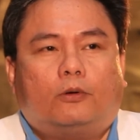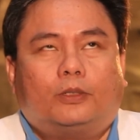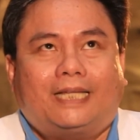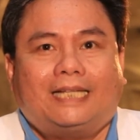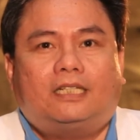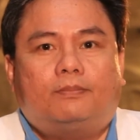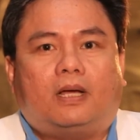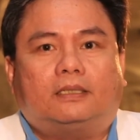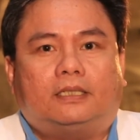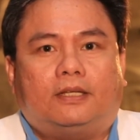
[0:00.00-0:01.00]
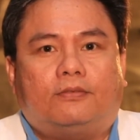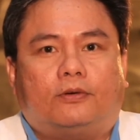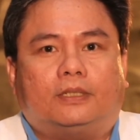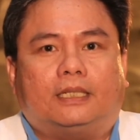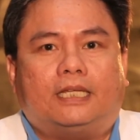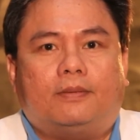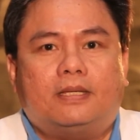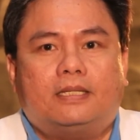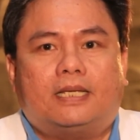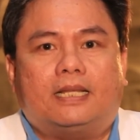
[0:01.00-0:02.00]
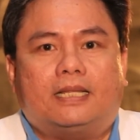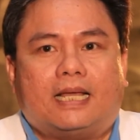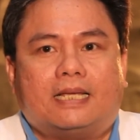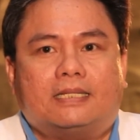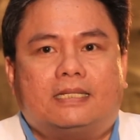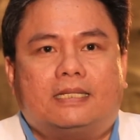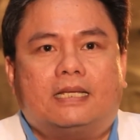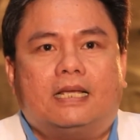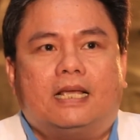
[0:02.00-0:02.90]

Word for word: who tested positive for the TB skin test,